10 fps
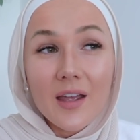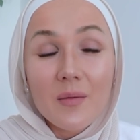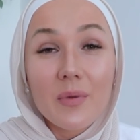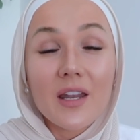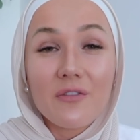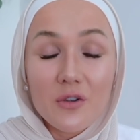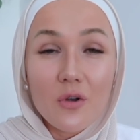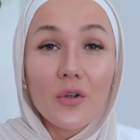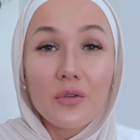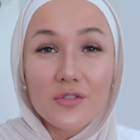But if you
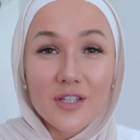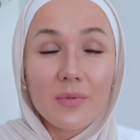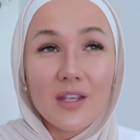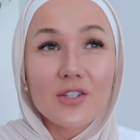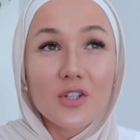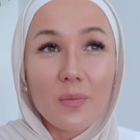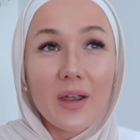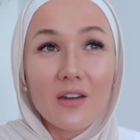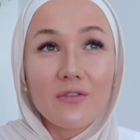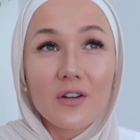go through something so
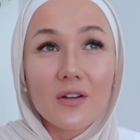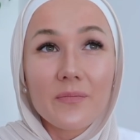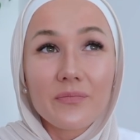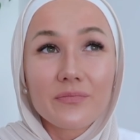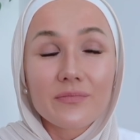painful,